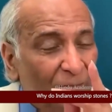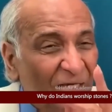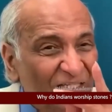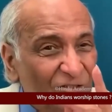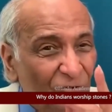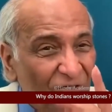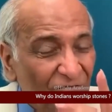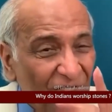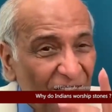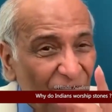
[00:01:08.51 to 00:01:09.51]
The image is not
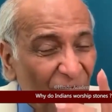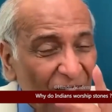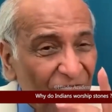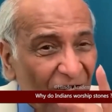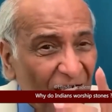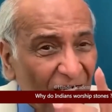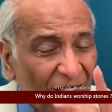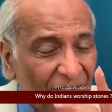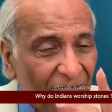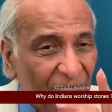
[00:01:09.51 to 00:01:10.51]
infinite, it's very
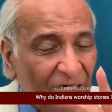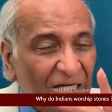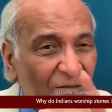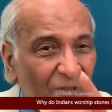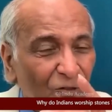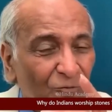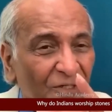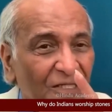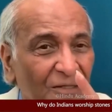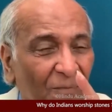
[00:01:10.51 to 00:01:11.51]
finite, but lead me to
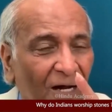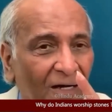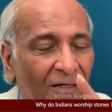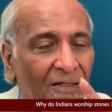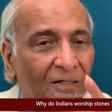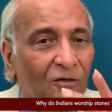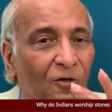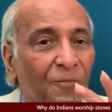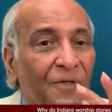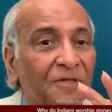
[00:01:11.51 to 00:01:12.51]
pratima
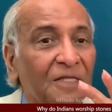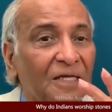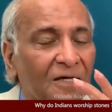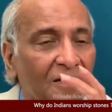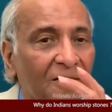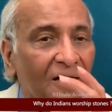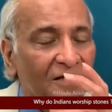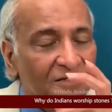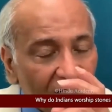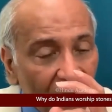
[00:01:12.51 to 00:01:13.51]
or
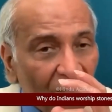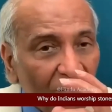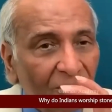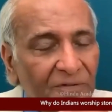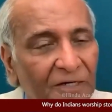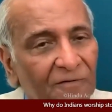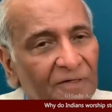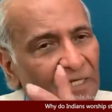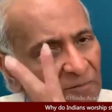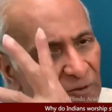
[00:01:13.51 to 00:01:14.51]
pratika, a symbol that
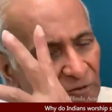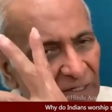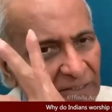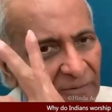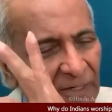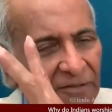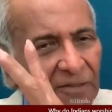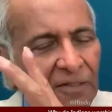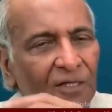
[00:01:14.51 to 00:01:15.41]
will lead me to the ultimate.